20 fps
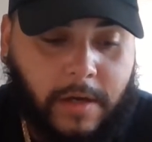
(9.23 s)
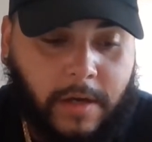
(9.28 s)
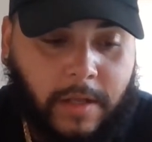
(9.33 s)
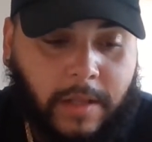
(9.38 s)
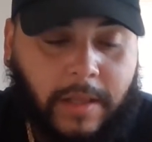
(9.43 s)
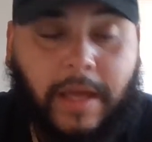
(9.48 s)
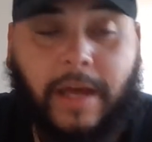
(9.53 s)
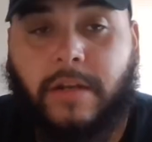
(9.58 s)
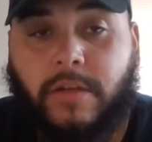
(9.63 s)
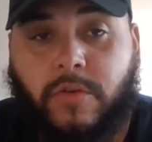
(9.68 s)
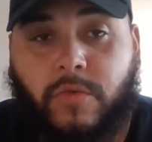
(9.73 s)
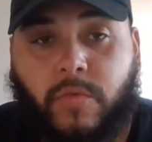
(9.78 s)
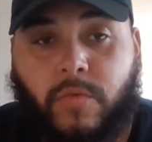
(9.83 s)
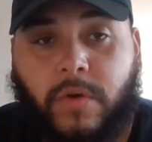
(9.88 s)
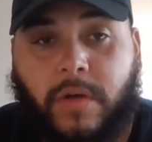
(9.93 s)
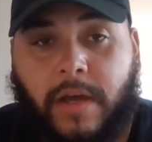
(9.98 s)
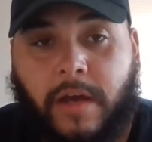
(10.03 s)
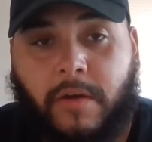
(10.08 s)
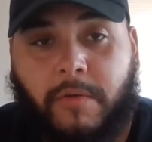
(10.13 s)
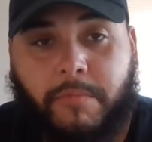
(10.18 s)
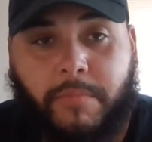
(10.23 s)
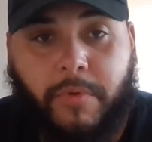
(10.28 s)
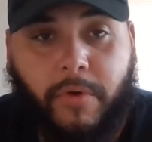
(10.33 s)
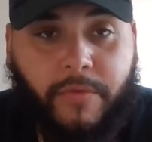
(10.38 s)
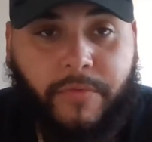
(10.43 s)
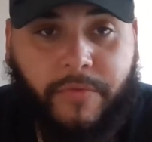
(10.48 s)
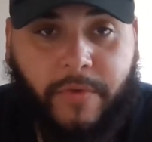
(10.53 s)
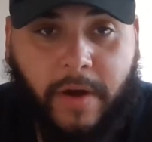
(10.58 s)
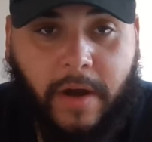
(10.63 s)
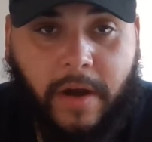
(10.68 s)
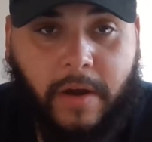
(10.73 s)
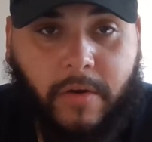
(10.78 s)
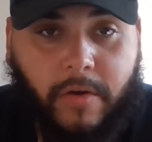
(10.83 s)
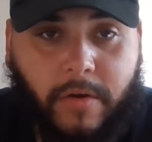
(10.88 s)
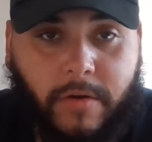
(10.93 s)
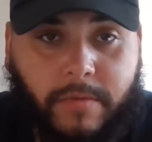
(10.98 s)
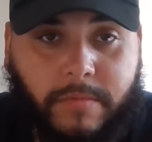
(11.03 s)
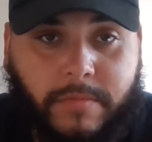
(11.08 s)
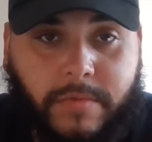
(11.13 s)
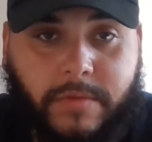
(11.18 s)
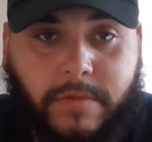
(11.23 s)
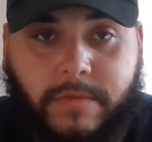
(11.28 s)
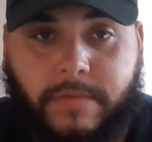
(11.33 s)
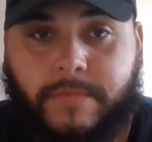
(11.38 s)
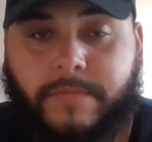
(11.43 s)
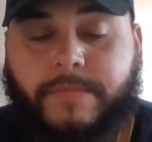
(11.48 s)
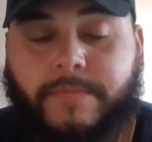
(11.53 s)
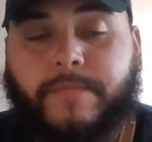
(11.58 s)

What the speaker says: a lot of you went out and bought firearms.